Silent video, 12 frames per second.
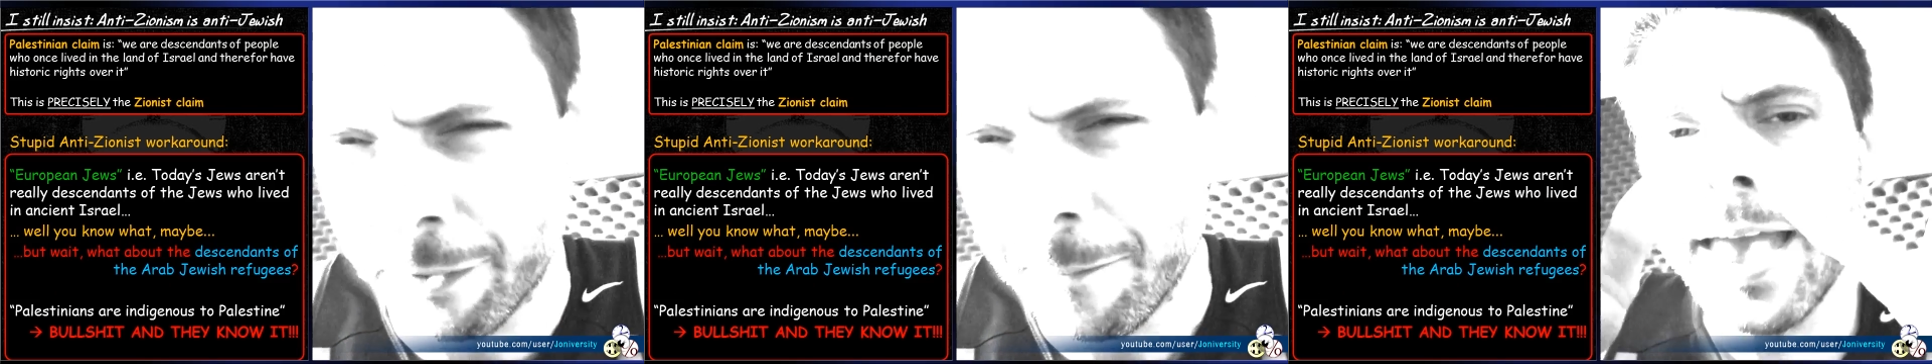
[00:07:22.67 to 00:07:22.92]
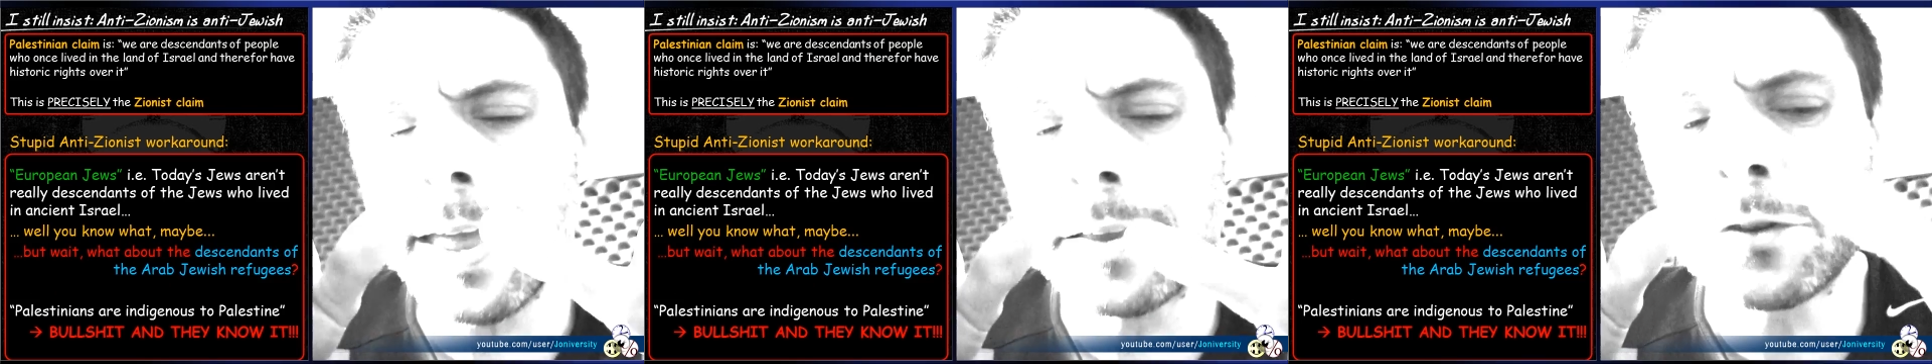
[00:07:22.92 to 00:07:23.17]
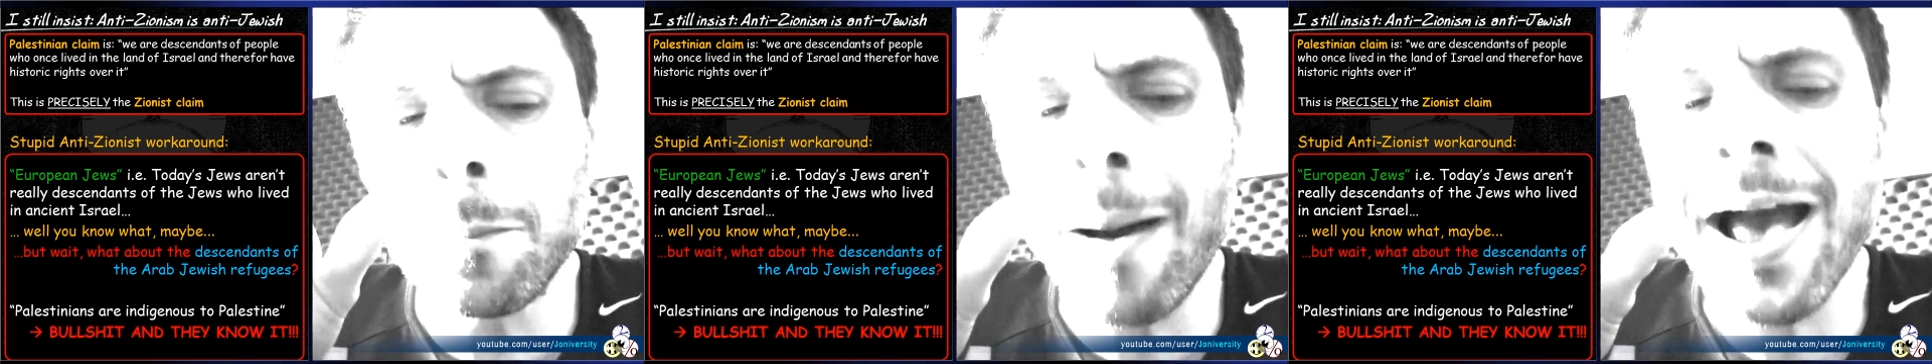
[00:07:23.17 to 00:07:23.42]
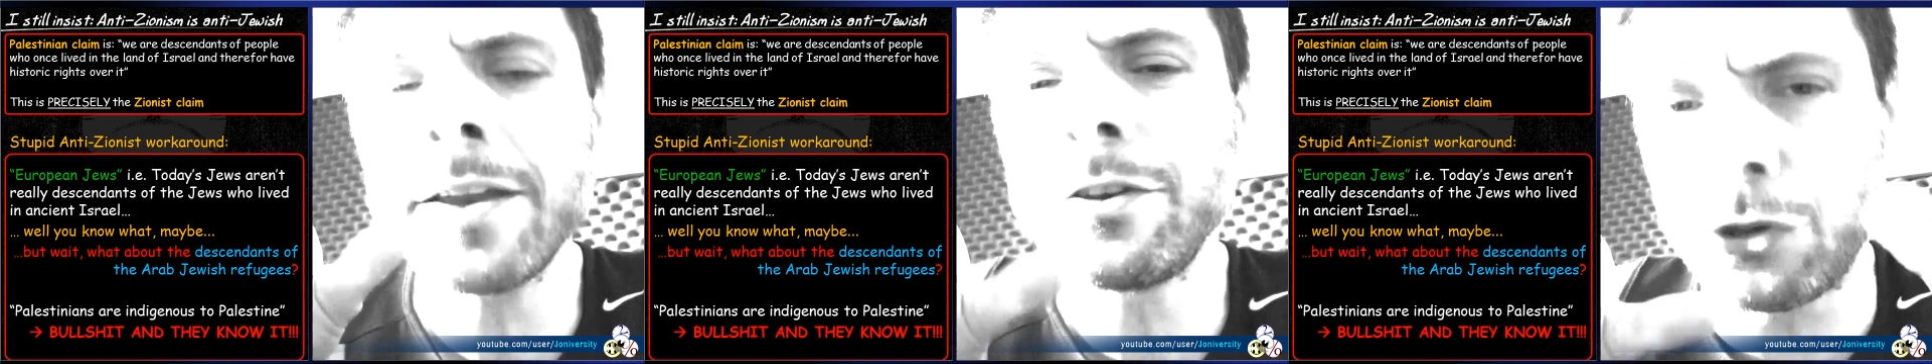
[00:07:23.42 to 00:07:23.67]
And
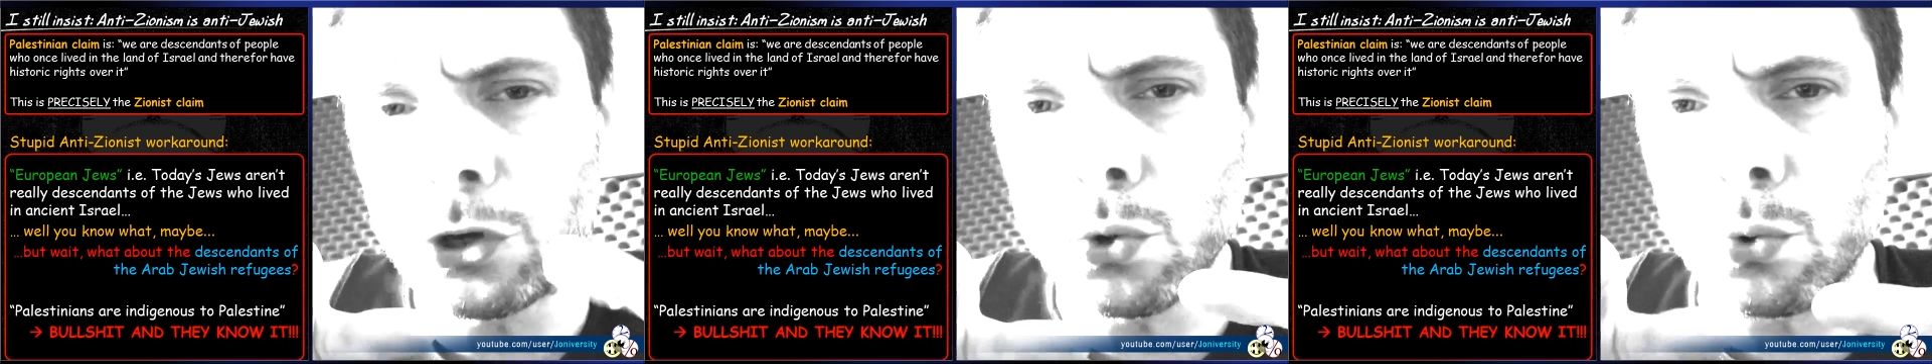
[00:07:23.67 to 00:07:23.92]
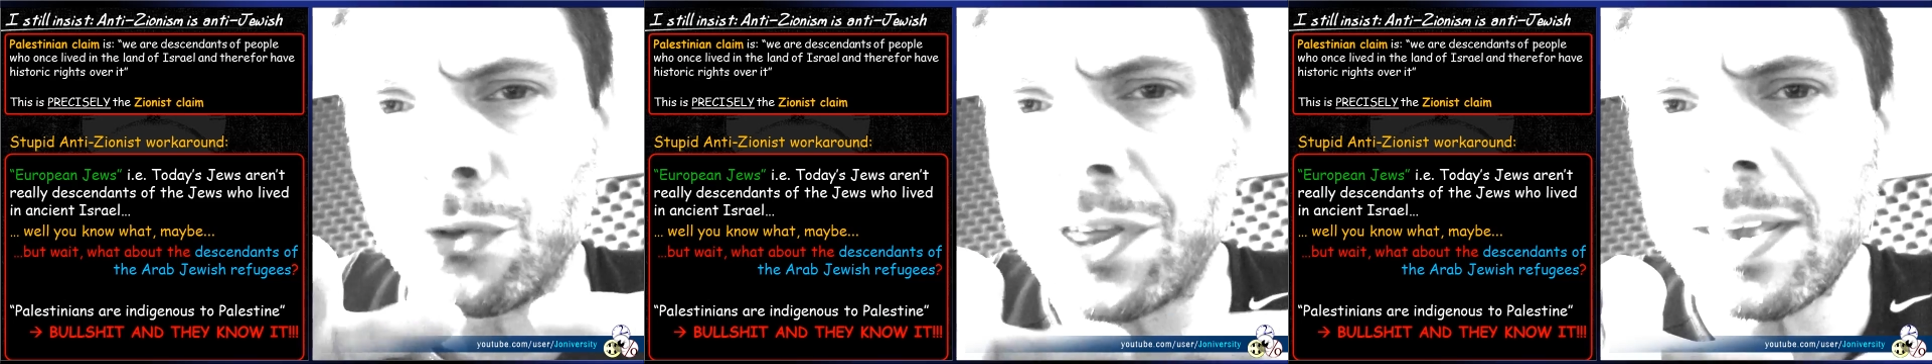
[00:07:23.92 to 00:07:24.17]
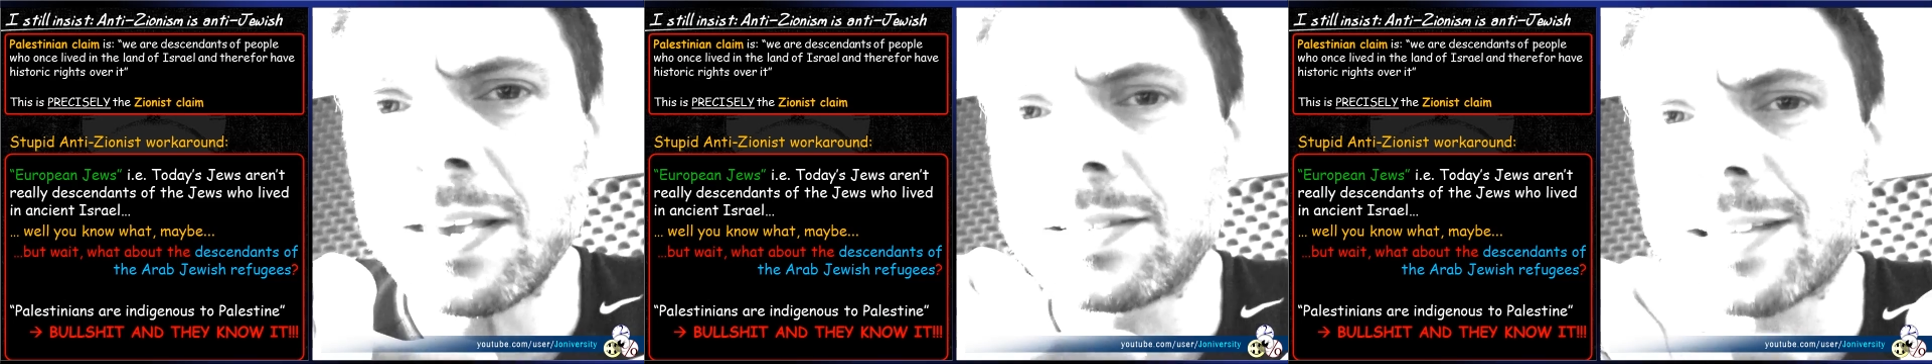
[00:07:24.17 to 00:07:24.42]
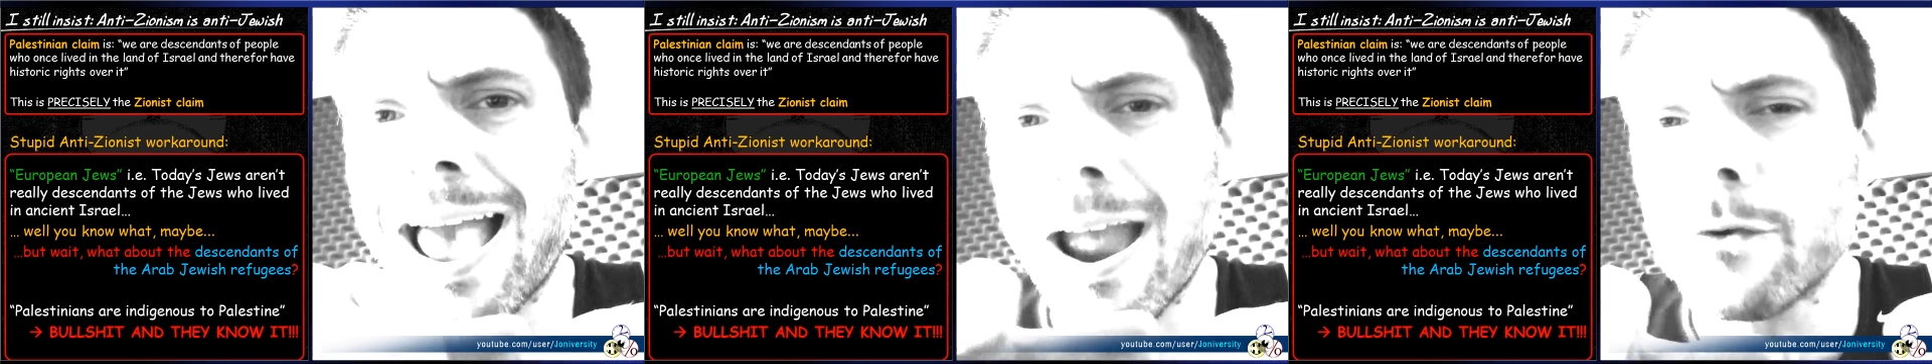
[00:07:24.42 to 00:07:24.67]
mind you,
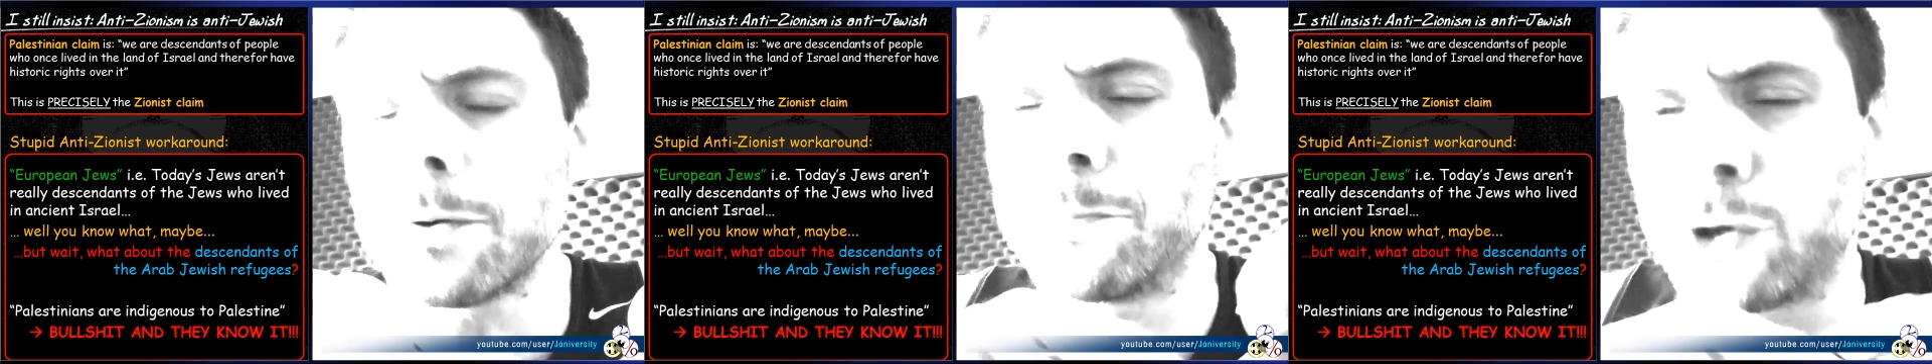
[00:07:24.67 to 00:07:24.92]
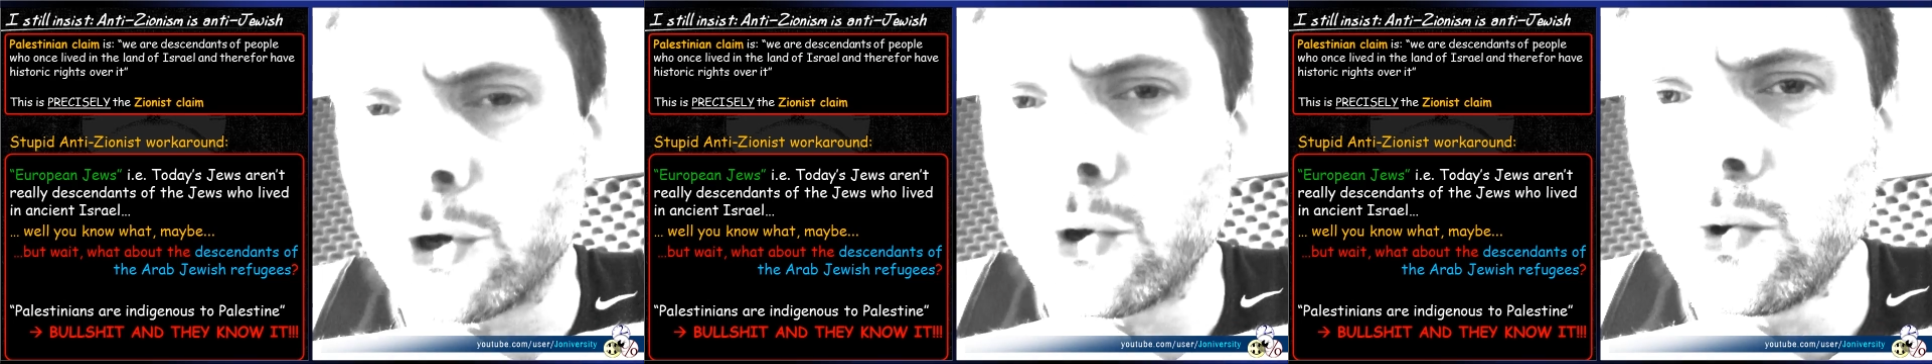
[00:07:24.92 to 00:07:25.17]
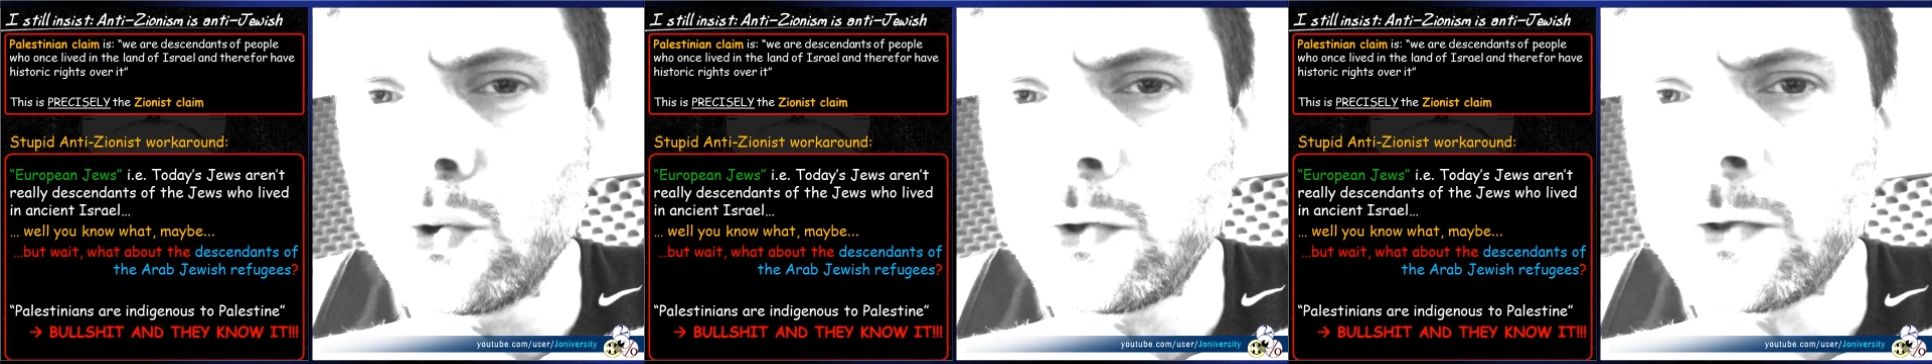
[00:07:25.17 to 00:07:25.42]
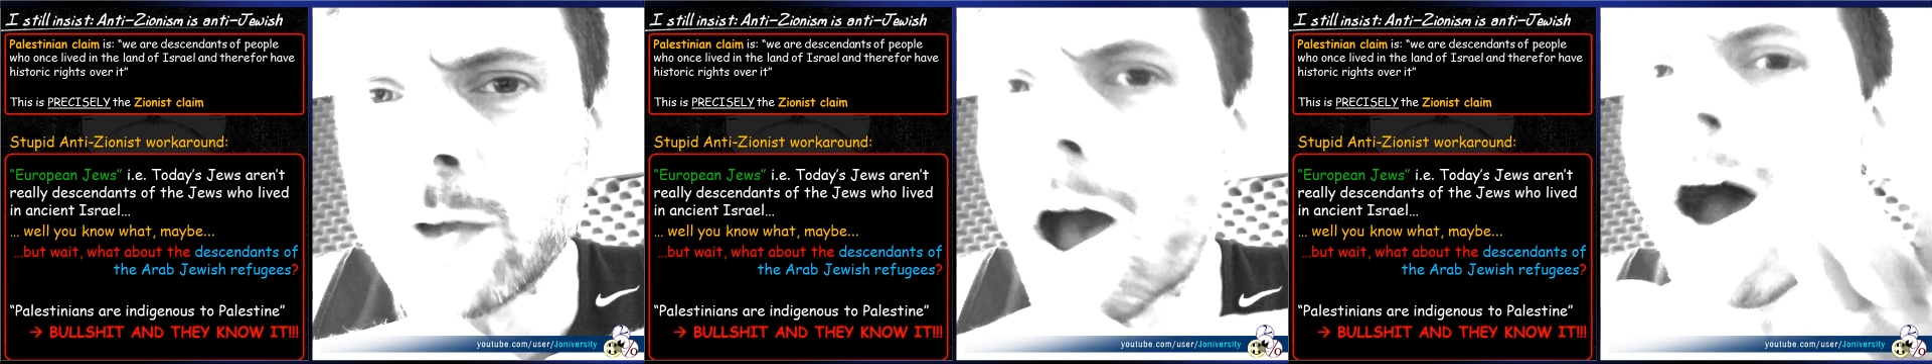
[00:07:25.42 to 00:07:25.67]
these Arab
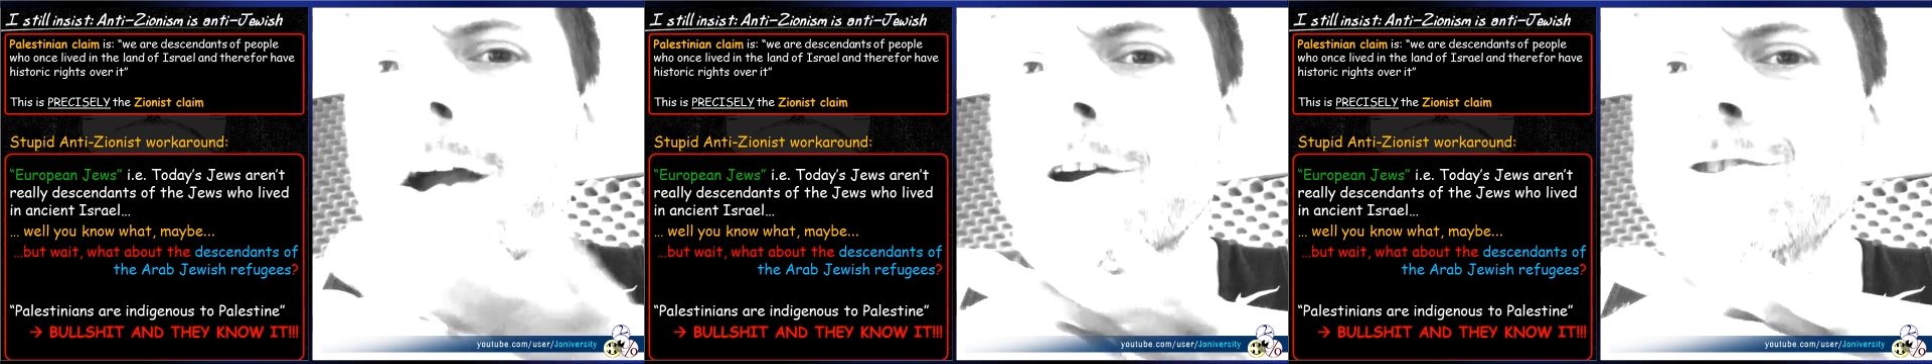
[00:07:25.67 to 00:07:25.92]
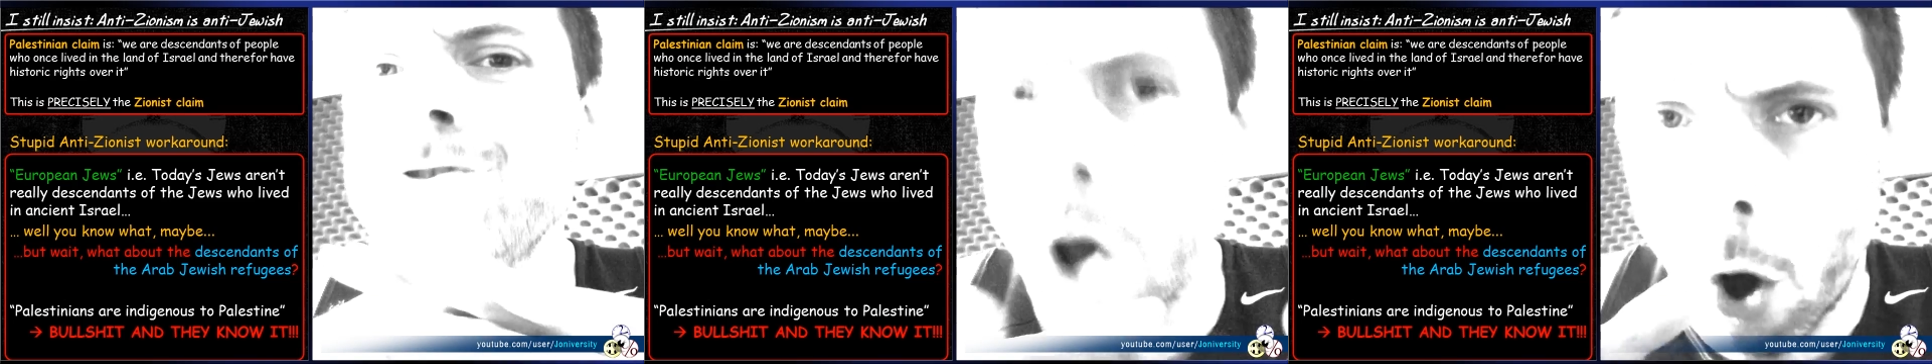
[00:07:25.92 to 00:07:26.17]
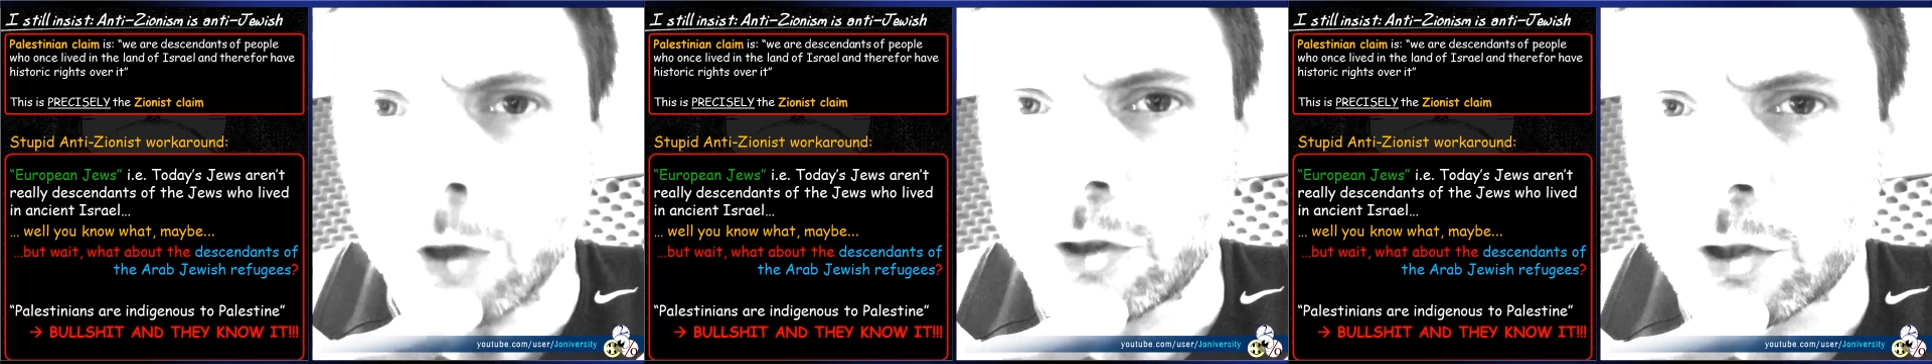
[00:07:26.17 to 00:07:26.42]
Jews are not